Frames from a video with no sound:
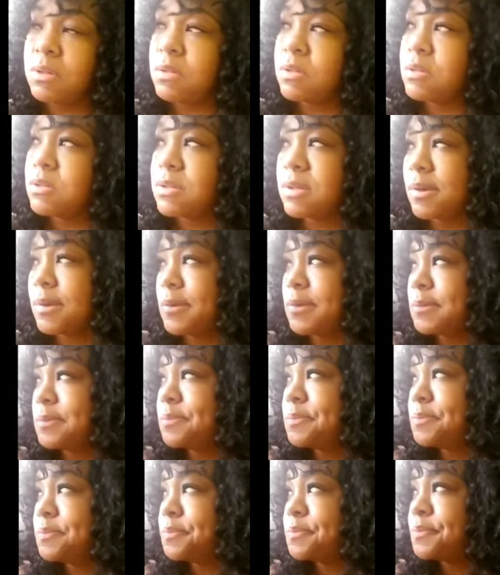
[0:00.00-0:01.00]
So
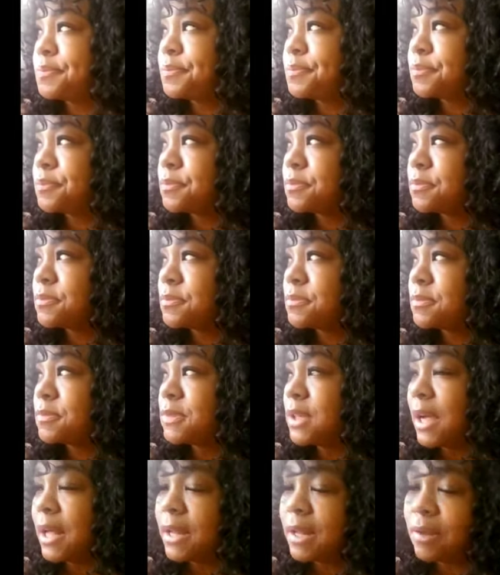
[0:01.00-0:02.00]

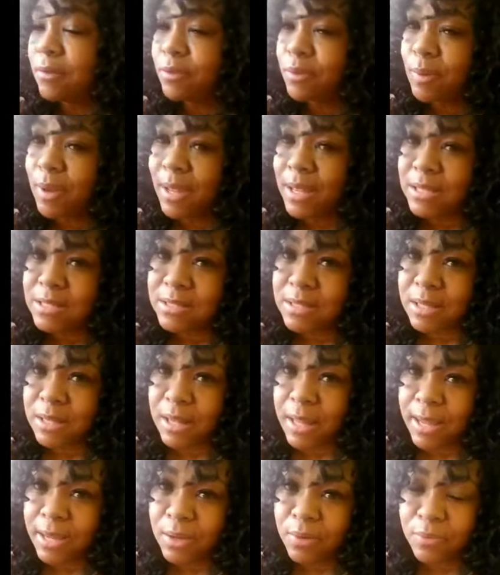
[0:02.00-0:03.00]
I love you guys to
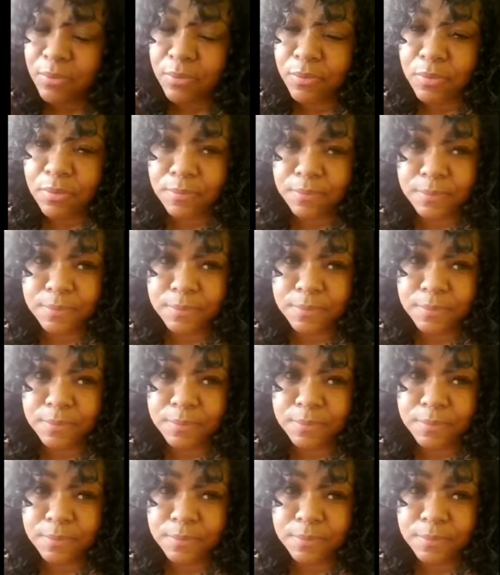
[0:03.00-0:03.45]
life.